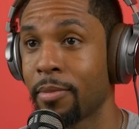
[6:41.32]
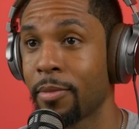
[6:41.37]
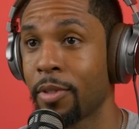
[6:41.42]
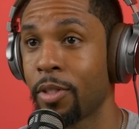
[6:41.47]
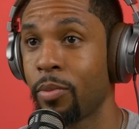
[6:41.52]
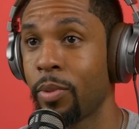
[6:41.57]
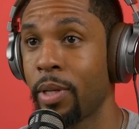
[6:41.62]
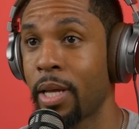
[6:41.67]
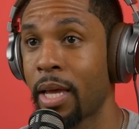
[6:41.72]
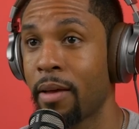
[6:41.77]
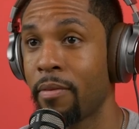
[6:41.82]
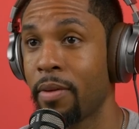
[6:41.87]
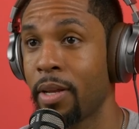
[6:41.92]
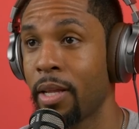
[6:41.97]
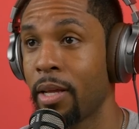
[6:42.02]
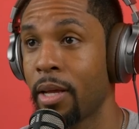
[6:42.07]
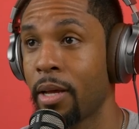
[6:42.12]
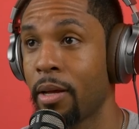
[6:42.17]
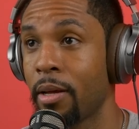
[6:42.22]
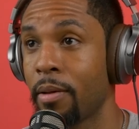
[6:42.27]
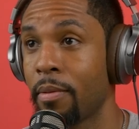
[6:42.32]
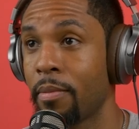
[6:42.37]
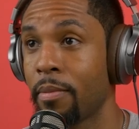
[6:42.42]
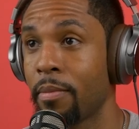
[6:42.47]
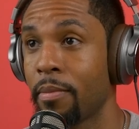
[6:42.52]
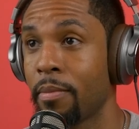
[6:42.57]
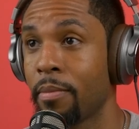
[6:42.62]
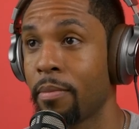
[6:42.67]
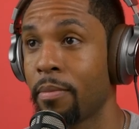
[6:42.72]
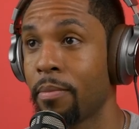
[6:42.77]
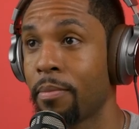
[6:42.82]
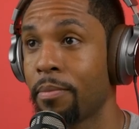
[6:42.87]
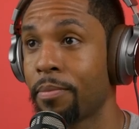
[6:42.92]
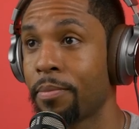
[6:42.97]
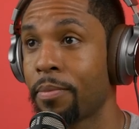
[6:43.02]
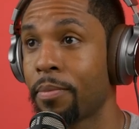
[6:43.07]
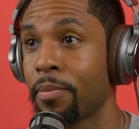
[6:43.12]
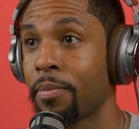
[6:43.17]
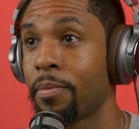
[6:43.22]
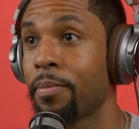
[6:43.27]
do we have any uh
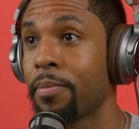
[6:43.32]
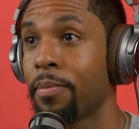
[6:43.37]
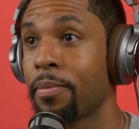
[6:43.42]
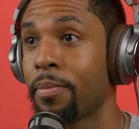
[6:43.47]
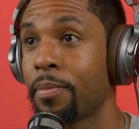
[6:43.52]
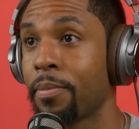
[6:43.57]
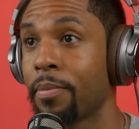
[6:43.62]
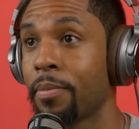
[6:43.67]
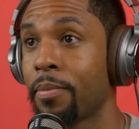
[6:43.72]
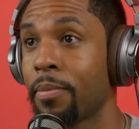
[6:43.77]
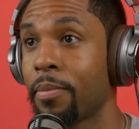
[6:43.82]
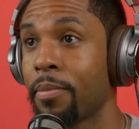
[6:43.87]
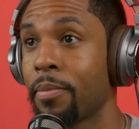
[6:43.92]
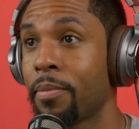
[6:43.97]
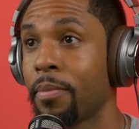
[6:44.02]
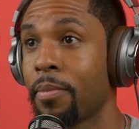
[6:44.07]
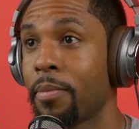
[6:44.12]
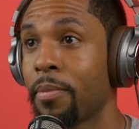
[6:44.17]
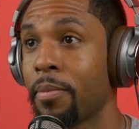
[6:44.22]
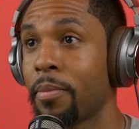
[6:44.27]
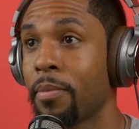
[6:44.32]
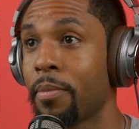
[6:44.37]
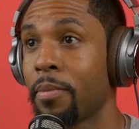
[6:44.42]
outro music?